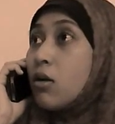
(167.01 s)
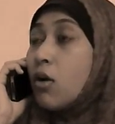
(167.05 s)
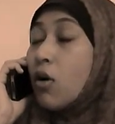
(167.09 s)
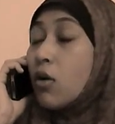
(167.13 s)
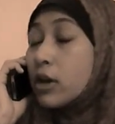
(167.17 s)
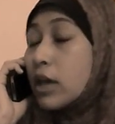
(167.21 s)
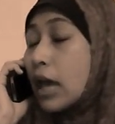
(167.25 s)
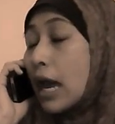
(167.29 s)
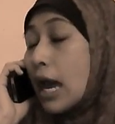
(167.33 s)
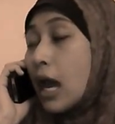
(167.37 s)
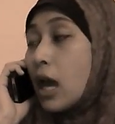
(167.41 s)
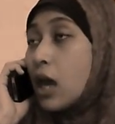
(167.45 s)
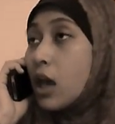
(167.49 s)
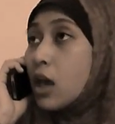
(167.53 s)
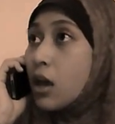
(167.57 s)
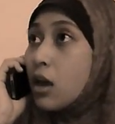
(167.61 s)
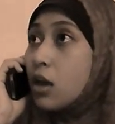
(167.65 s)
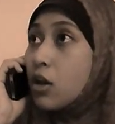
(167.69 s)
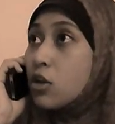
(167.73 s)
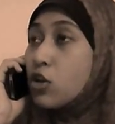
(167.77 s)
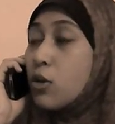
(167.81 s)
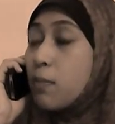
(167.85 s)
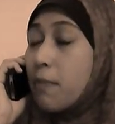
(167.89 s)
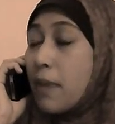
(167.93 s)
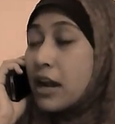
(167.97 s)
Okay?
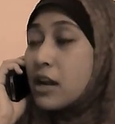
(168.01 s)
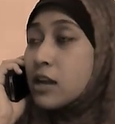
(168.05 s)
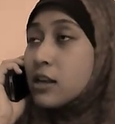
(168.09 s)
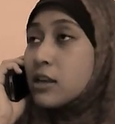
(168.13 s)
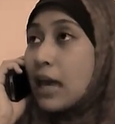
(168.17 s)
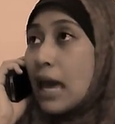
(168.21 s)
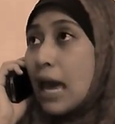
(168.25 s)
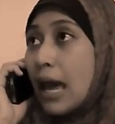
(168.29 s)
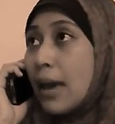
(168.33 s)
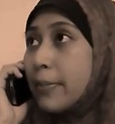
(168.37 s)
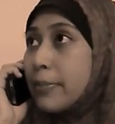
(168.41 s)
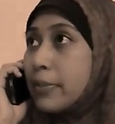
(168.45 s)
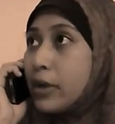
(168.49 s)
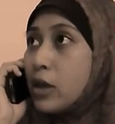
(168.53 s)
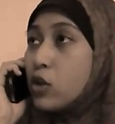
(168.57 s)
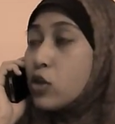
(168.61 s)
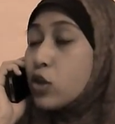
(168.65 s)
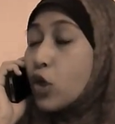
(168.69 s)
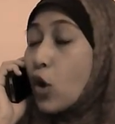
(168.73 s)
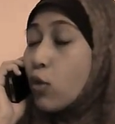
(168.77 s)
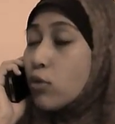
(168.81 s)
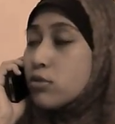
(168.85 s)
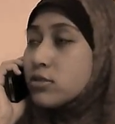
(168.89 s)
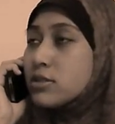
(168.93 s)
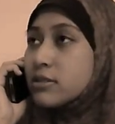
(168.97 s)
You better get me
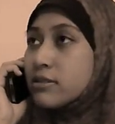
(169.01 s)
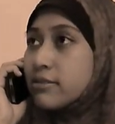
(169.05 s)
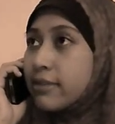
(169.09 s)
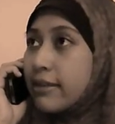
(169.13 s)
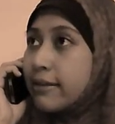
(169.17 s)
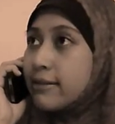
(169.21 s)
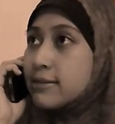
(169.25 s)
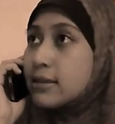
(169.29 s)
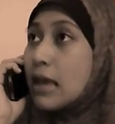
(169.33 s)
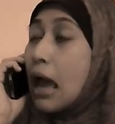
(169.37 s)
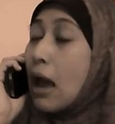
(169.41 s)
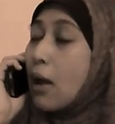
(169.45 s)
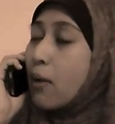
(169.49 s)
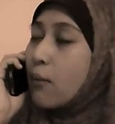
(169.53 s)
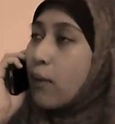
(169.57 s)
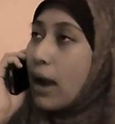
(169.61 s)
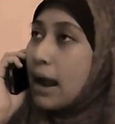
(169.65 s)
those things